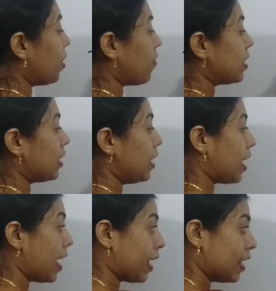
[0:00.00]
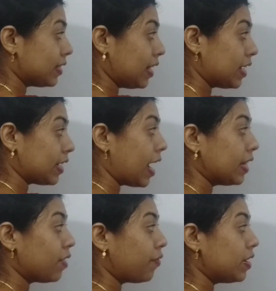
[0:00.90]
if I select, I can select
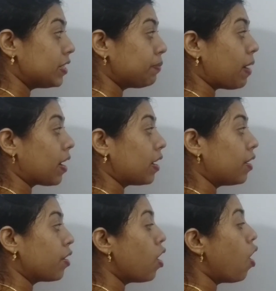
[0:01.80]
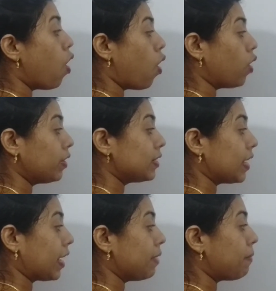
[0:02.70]
either first marker or the
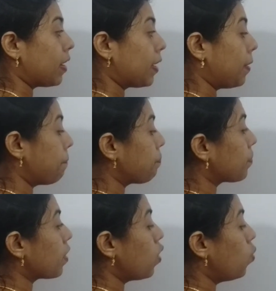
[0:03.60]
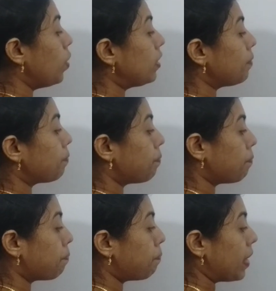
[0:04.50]
second marker.
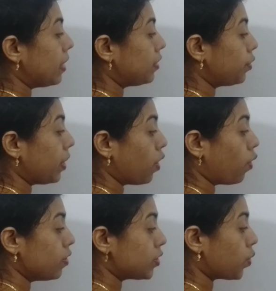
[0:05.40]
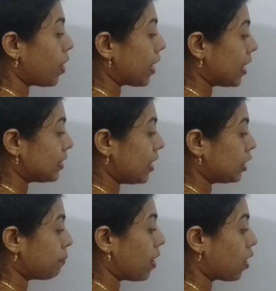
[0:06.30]
With pen 3 also I can
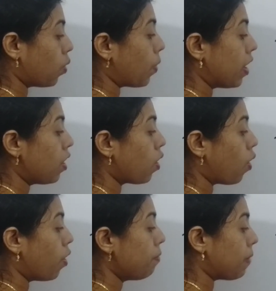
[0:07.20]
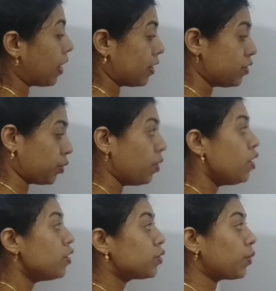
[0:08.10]
select marker 1 or marker 2.
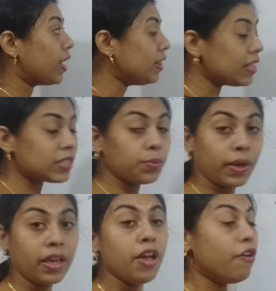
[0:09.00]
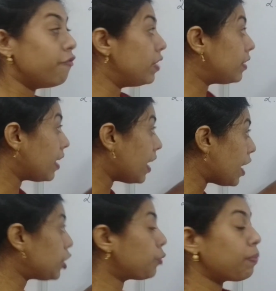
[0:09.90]
So in this way, with
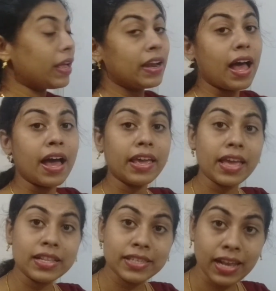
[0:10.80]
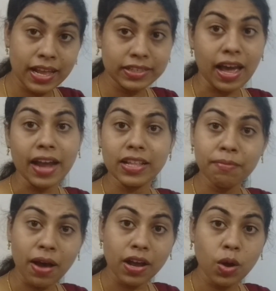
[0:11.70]
each pen I can select either
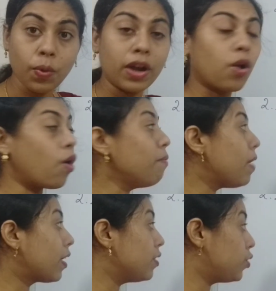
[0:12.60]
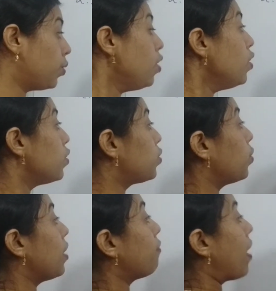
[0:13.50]
marker 1 or marker 2.
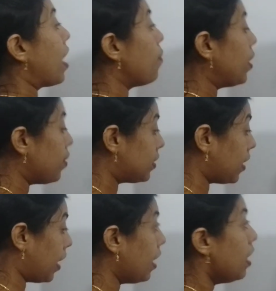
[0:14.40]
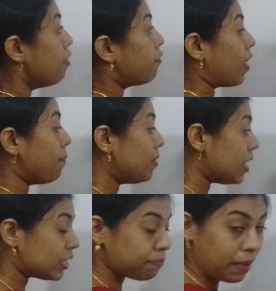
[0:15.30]
So if I were to say from
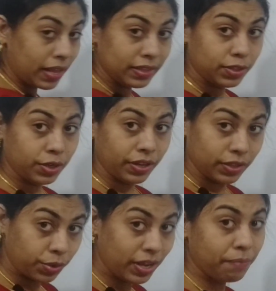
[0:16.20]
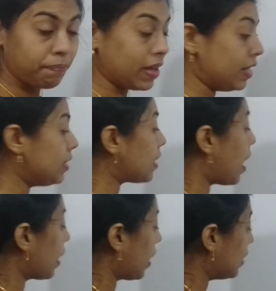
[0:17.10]
these pen 3 pens,
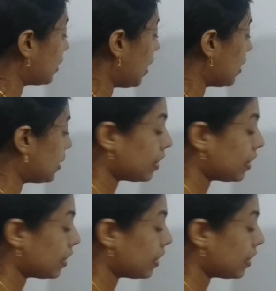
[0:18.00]
I can select